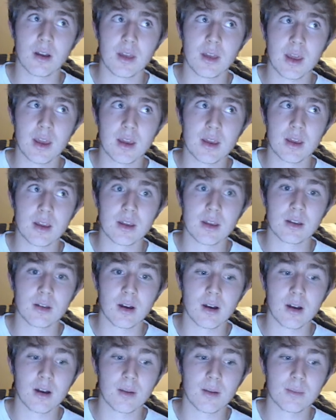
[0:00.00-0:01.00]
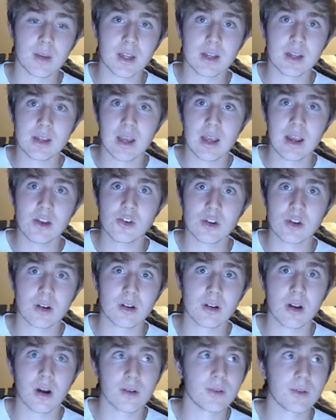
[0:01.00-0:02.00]
a
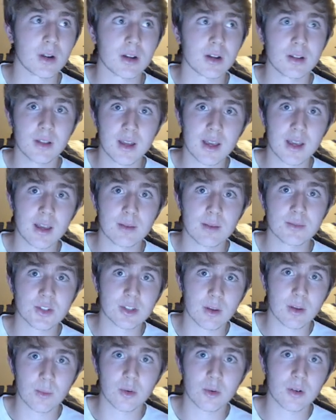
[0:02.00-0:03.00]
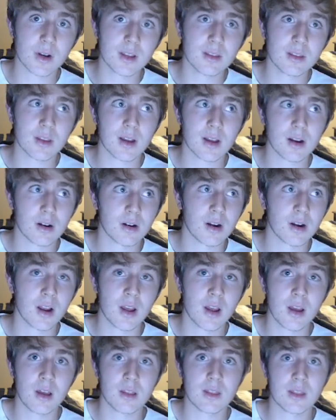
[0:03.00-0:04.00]
negation of a claim somewhere in there,
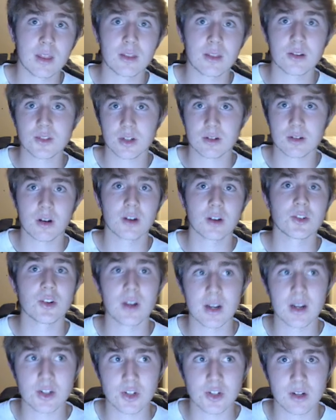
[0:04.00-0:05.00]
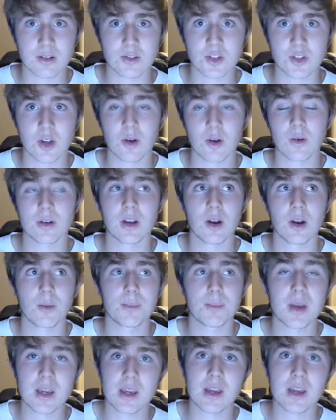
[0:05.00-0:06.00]
then there's a contradiction. So,
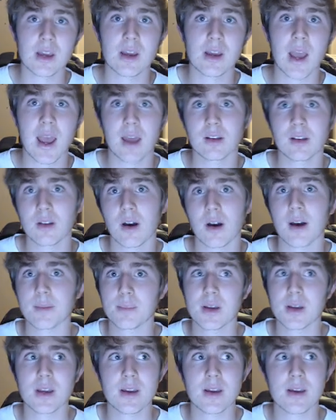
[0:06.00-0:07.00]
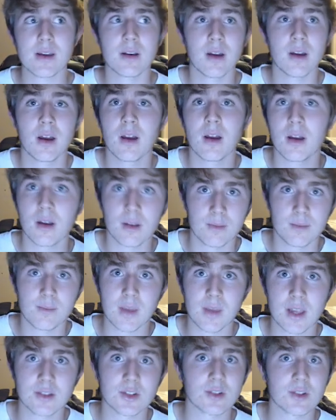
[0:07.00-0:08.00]
P and not P
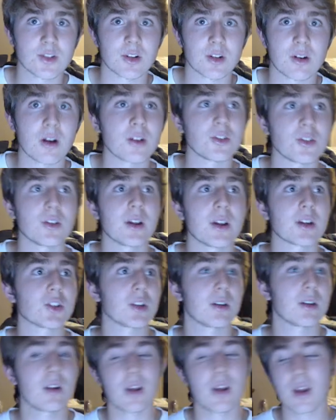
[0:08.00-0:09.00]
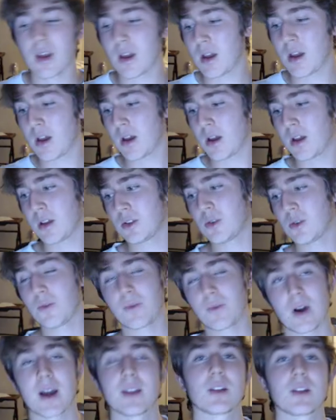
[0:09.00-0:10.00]
means there's a contradiction. You
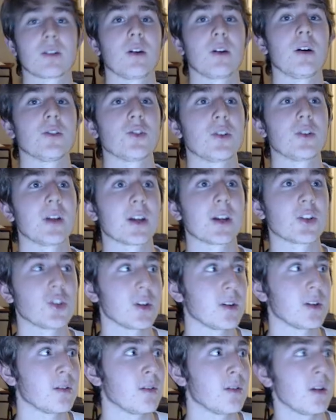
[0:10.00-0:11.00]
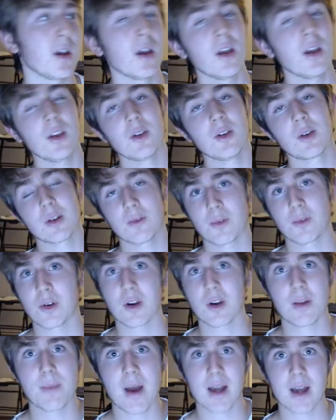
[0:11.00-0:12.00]
find the contradiction, you
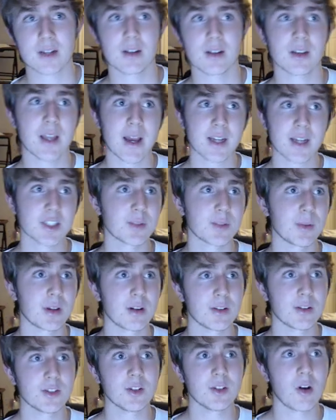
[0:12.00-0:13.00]
convert it back to text because